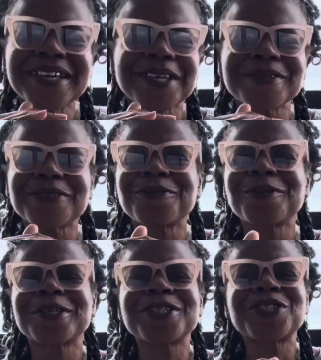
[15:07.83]
that was a
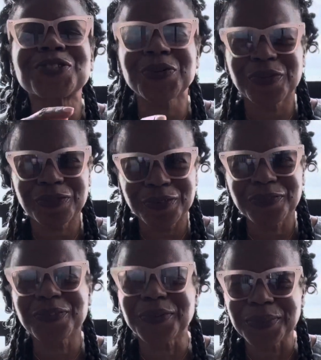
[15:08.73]
really short
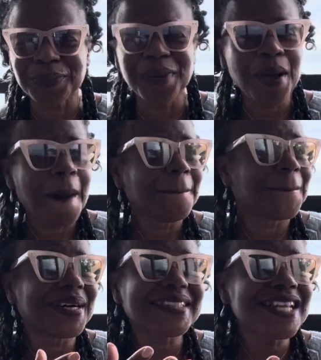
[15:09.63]
review,
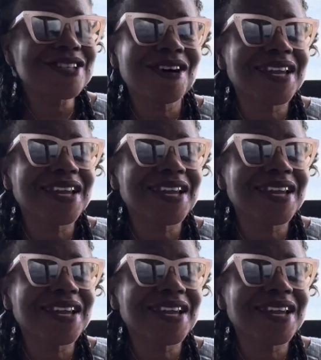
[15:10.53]
but that's all